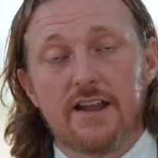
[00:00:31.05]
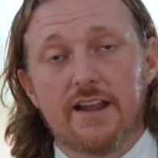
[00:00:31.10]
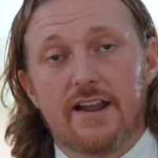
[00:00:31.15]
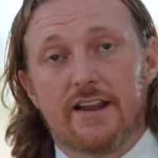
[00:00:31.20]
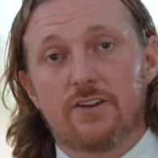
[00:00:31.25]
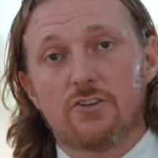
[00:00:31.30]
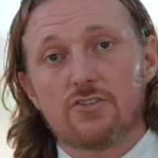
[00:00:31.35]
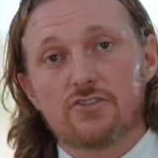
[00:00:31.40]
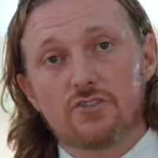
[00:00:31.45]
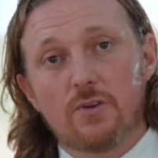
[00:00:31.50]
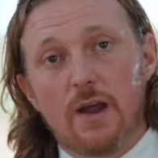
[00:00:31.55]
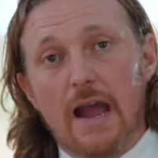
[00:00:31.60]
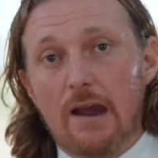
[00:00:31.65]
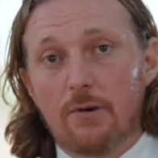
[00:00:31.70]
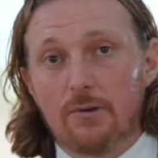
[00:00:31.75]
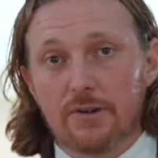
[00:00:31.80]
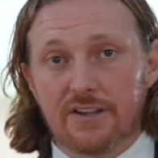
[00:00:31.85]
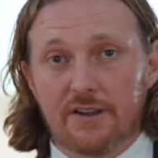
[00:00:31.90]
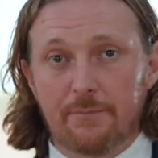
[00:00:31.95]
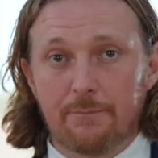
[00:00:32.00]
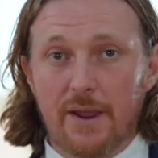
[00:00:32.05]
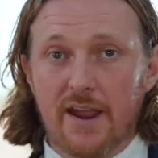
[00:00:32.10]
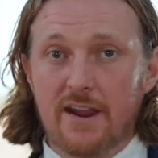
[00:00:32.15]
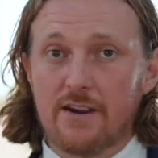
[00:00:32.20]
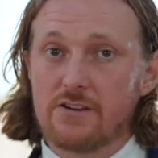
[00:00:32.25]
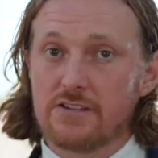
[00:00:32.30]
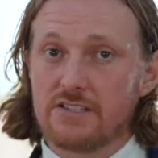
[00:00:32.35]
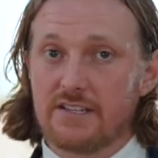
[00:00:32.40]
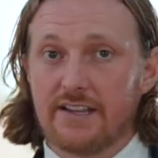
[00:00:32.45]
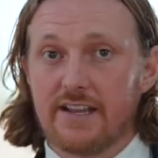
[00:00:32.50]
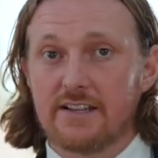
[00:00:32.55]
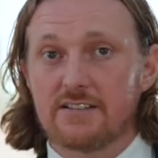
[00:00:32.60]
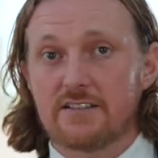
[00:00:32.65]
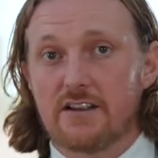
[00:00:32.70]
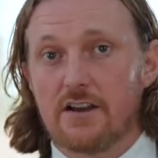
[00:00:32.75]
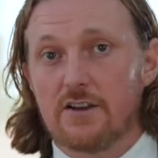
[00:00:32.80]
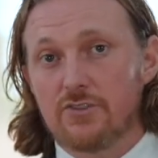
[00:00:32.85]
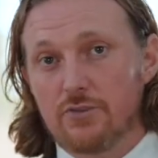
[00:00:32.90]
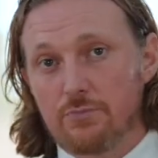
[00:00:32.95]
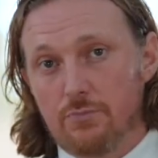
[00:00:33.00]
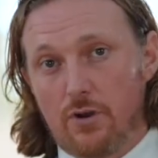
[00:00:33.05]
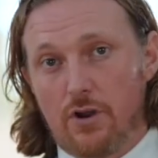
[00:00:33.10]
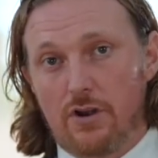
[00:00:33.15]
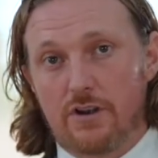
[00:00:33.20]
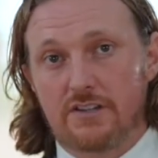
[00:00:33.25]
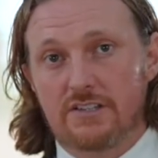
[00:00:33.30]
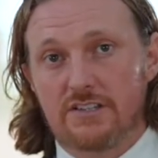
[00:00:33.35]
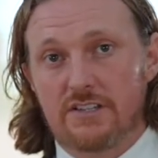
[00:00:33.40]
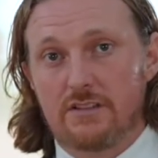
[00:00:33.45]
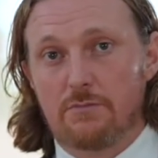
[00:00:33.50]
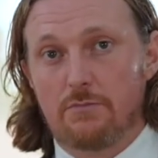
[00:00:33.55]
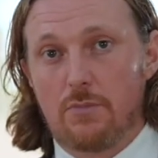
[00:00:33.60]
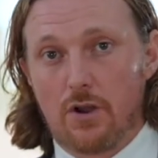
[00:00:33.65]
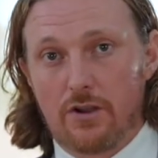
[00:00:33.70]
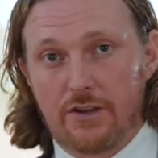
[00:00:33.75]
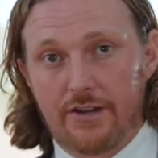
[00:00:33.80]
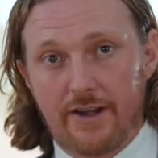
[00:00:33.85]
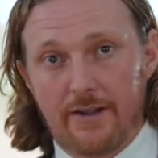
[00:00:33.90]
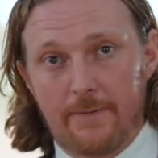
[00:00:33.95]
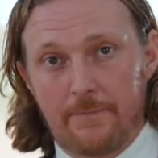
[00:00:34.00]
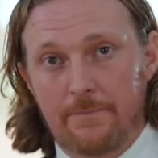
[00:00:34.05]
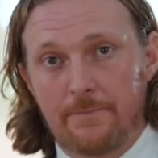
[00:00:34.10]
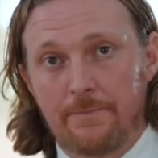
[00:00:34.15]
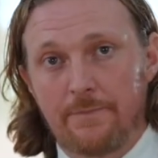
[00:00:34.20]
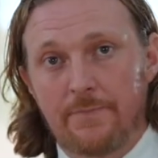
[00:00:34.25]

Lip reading: and also how it compares against other products in the market.